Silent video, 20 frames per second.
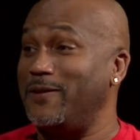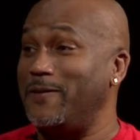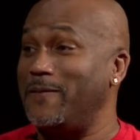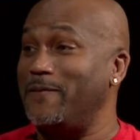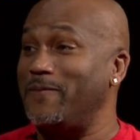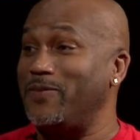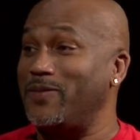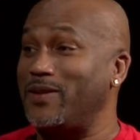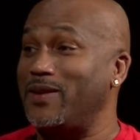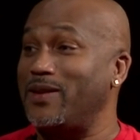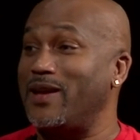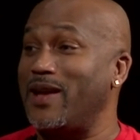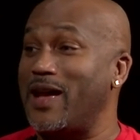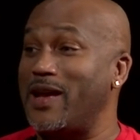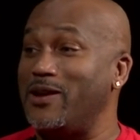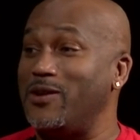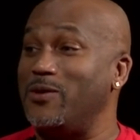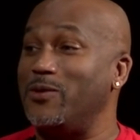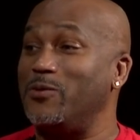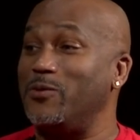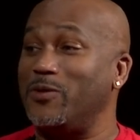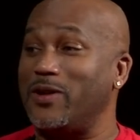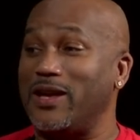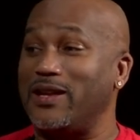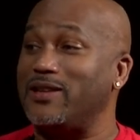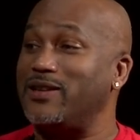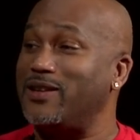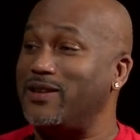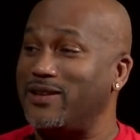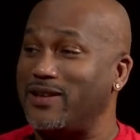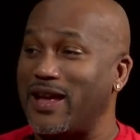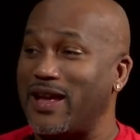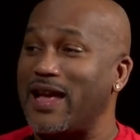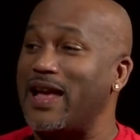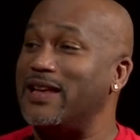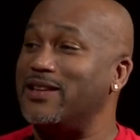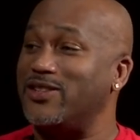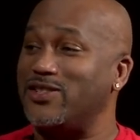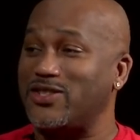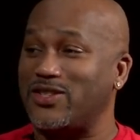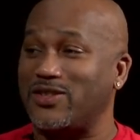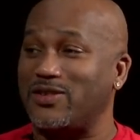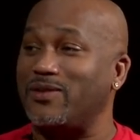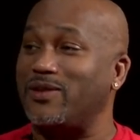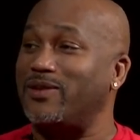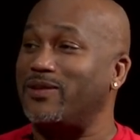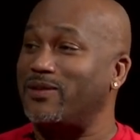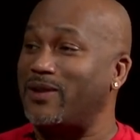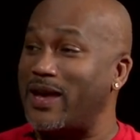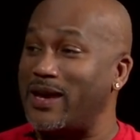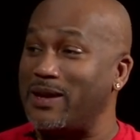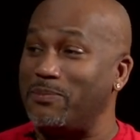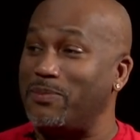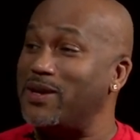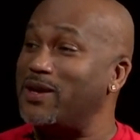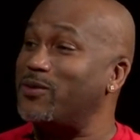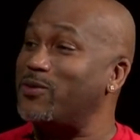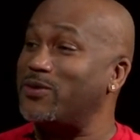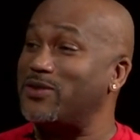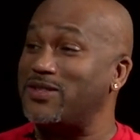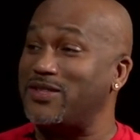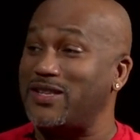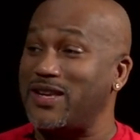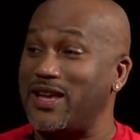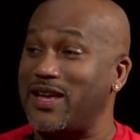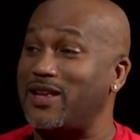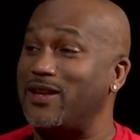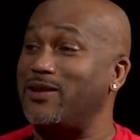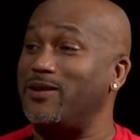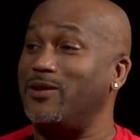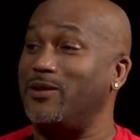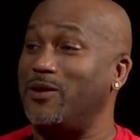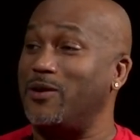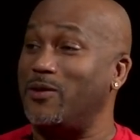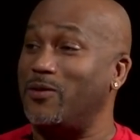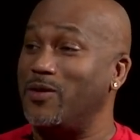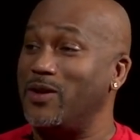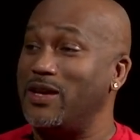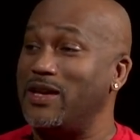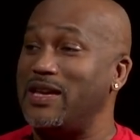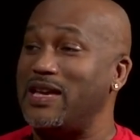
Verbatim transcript: Mm, I just, knew that just liked, I just like being on set, you know.